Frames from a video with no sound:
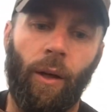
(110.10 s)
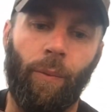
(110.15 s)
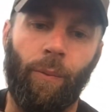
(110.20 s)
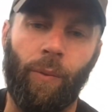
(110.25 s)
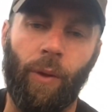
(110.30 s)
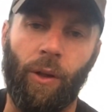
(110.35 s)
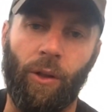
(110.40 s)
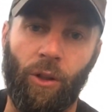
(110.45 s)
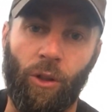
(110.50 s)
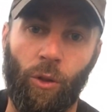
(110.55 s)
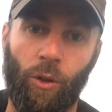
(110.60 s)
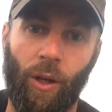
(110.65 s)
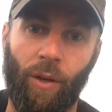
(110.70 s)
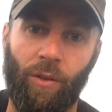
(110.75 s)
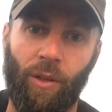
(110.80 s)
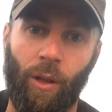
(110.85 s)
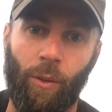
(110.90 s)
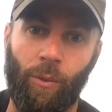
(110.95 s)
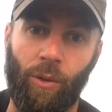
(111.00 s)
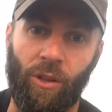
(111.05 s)
Now you do have to
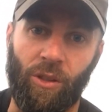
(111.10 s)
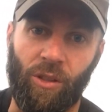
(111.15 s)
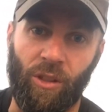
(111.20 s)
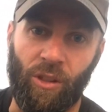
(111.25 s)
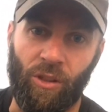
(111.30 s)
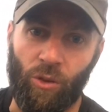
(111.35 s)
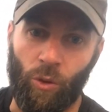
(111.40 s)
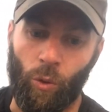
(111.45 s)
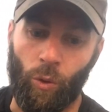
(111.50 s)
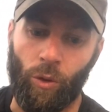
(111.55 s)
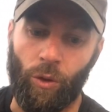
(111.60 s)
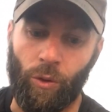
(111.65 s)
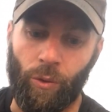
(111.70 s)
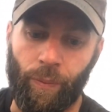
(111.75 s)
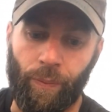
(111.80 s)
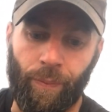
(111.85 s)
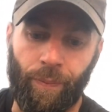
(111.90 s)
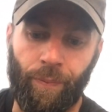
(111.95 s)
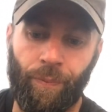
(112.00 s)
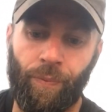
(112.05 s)
keep these things oiled,
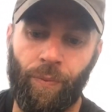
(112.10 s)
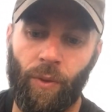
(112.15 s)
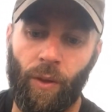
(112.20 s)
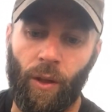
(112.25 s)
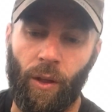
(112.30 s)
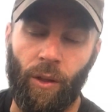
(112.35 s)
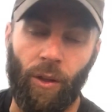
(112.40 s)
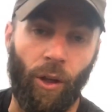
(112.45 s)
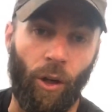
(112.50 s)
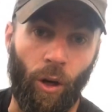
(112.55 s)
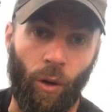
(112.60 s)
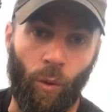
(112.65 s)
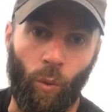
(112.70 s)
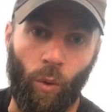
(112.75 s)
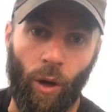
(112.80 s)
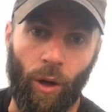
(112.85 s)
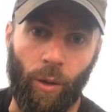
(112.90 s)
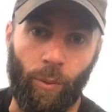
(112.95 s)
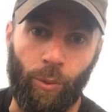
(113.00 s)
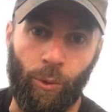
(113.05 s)
and they are
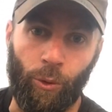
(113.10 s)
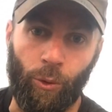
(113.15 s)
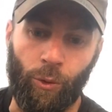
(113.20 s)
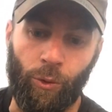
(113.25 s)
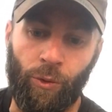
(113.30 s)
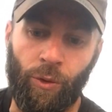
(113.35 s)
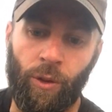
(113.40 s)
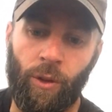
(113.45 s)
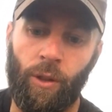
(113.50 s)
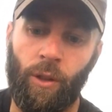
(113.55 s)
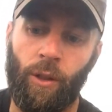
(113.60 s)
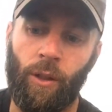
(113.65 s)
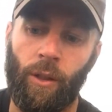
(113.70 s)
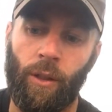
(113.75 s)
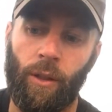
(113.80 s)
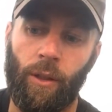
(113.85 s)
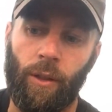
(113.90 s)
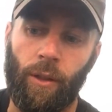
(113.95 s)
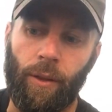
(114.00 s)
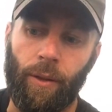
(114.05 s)
waterproof.
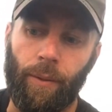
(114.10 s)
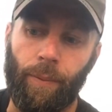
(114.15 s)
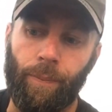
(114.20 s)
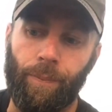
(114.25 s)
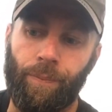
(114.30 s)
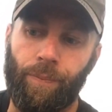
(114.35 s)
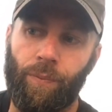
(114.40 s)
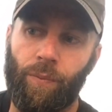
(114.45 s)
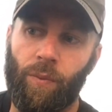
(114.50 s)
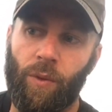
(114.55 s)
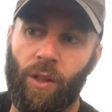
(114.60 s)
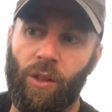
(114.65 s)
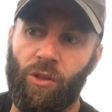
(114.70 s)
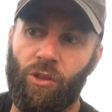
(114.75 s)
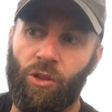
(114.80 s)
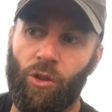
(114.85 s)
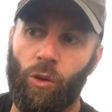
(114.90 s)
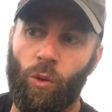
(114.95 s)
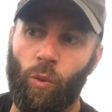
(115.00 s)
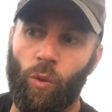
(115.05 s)

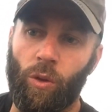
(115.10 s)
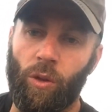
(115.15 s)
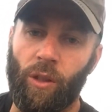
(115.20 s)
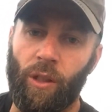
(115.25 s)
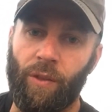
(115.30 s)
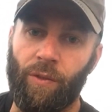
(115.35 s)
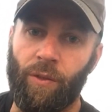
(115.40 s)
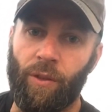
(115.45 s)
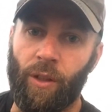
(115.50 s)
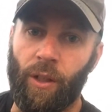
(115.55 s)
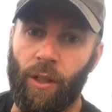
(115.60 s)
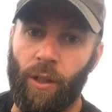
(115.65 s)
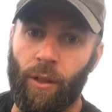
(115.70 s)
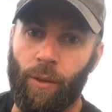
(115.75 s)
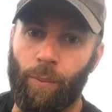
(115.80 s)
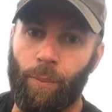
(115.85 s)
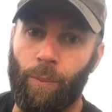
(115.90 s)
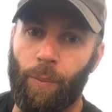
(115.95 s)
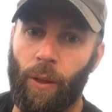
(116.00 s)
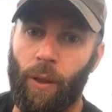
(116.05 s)
So we're leaving in
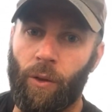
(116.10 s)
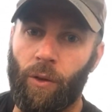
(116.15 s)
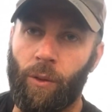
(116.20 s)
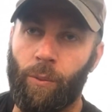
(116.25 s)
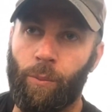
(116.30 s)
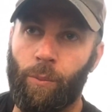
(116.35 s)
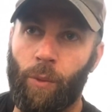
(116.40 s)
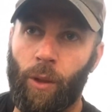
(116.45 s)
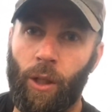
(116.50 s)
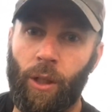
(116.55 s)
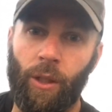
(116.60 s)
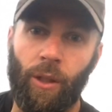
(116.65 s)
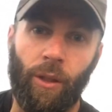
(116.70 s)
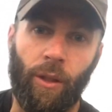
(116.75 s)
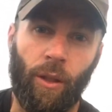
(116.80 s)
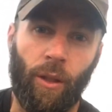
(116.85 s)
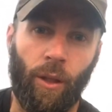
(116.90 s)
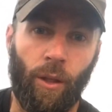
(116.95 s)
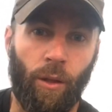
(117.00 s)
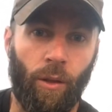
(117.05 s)
about a
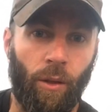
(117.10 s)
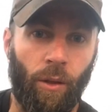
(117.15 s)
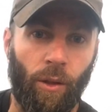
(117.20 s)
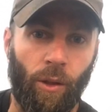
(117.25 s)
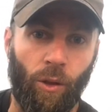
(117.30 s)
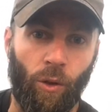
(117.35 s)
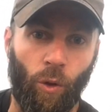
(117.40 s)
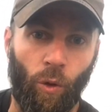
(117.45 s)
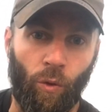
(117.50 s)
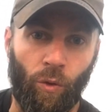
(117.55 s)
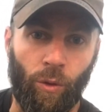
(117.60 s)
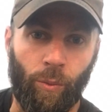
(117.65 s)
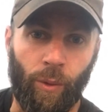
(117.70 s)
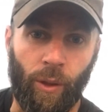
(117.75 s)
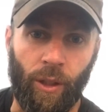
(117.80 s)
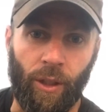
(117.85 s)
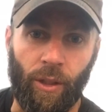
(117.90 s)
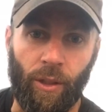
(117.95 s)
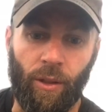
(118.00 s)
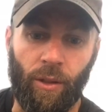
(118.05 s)
month, a little over a
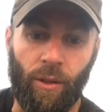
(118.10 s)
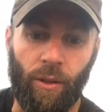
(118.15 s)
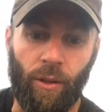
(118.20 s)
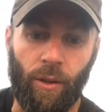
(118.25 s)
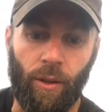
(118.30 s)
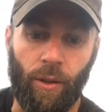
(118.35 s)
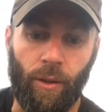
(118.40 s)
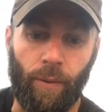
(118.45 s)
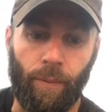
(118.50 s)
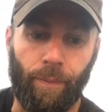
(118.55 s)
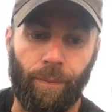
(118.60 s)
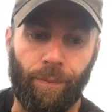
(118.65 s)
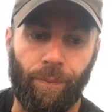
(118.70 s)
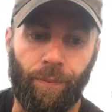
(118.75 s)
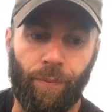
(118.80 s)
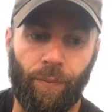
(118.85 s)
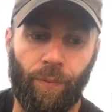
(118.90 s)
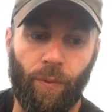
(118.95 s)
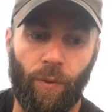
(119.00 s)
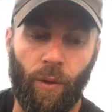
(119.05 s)
month,
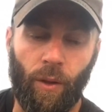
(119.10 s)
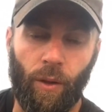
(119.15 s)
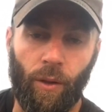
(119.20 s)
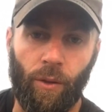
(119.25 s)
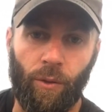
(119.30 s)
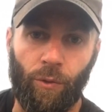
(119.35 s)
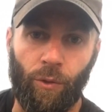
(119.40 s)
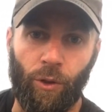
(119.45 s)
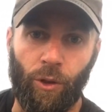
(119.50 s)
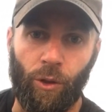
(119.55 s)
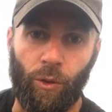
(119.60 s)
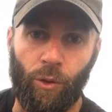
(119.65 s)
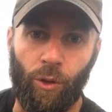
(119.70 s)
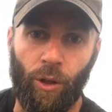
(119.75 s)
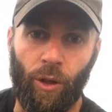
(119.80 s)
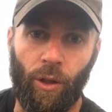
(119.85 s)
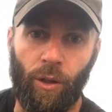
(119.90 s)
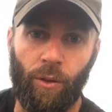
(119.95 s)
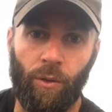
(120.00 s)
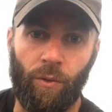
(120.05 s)
for
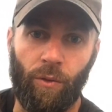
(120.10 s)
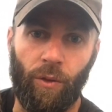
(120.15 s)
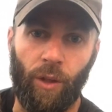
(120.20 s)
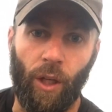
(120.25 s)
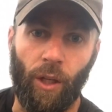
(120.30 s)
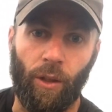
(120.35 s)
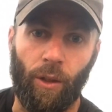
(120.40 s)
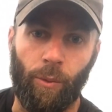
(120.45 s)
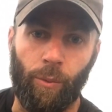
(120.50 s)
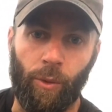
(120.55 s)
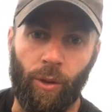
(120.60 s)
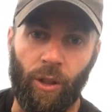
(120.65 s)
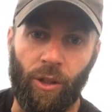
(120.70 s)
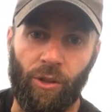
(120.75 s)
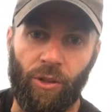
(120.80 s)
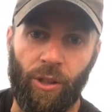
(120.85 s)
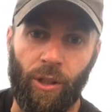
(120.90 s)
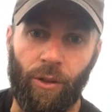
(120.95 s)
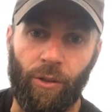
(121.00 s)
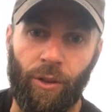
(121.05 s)
Utah. We got a couple hunts
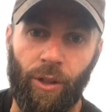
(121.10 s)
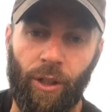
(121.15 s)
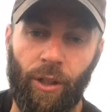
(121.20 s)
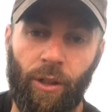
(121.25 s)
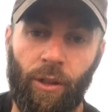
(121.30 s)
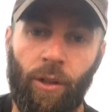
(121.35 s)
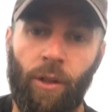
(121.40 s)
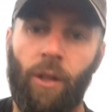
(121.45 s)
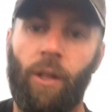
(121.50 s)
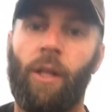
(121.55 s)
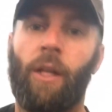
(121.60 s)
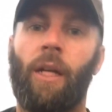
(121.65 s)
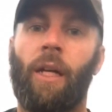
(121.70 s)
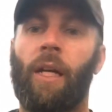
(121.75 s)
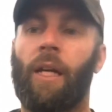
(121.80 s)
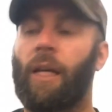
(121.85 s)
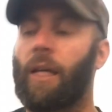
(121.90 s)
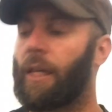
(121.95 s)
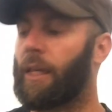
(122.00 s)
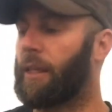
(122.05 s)
down there,
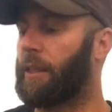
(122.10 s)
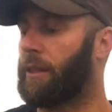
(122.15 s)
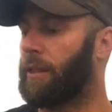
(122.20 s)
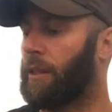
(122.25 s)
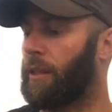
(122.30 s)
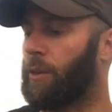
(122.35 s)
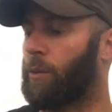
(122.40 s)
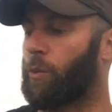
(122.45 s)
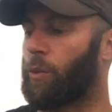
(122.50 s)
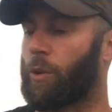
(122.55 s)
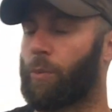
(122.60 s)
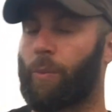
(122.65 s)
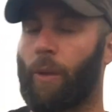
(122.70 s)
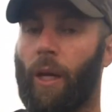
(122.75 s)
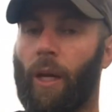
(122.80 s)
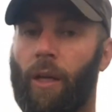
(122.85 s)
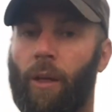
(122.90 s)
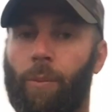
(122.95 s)
and then we're back